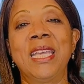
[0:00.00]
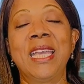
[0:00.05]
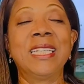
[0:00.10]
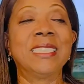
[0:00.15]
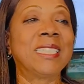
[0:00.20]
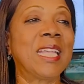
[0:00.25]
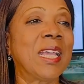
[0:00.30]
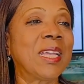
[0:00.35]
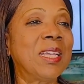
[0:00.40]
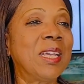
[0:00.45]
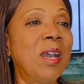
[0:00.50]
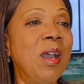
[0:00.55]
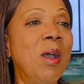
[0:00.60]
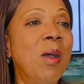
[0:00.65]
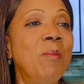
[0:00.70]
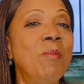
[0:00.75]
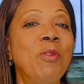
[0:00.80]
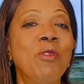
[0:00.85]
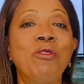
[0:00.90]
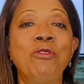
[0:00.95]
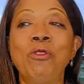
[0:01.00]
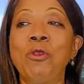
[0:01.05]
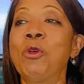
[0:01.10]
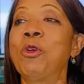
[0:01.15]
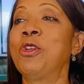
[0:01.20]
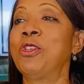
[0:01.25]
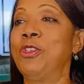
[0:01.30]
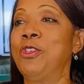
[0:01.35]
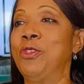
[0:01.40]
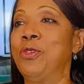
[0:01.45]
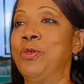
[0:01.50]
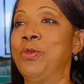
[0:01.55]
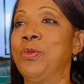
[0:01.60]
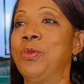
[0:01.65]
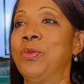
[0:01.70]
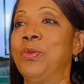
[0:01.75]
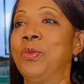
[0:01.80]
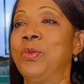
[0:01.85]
As I come before you